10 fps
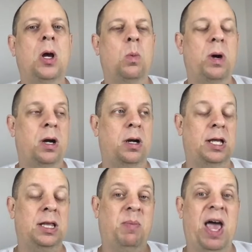Where
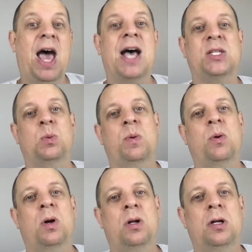in the past, when we
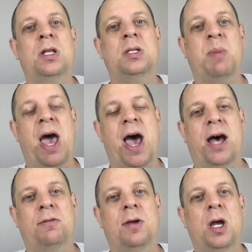weren't on this
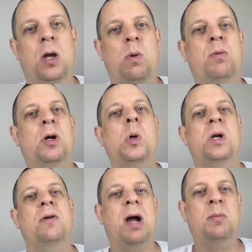path, we were
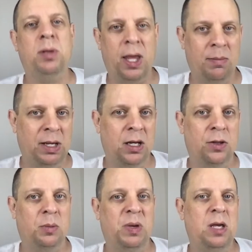going around blaming
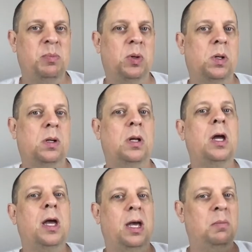other people
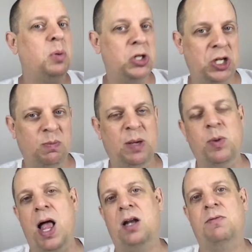and pushing
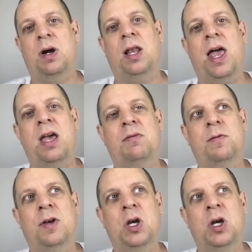people out of our life,